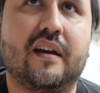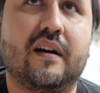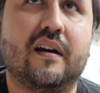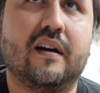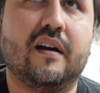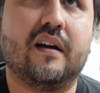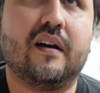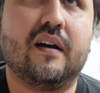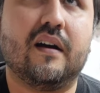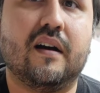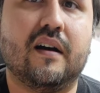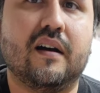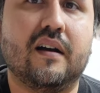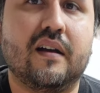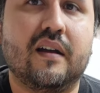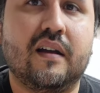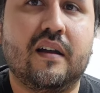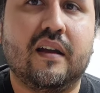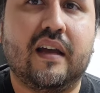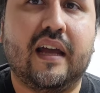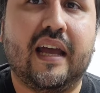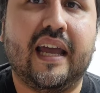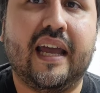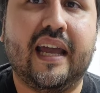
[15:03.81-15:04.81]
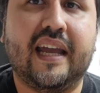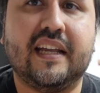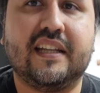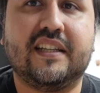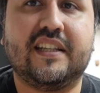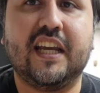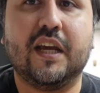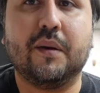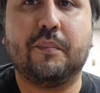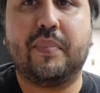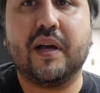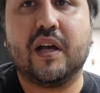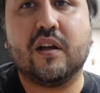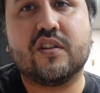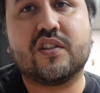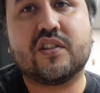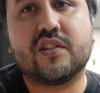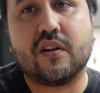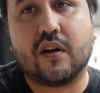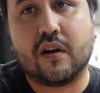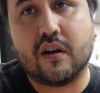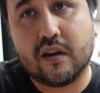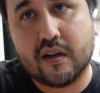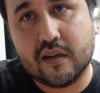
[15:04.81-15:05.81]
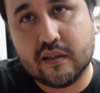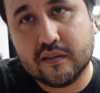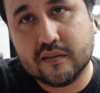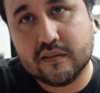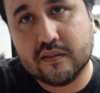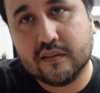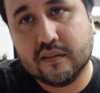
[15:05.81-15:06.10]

Uh, Damn, what uh, did you take? A Diabellstar.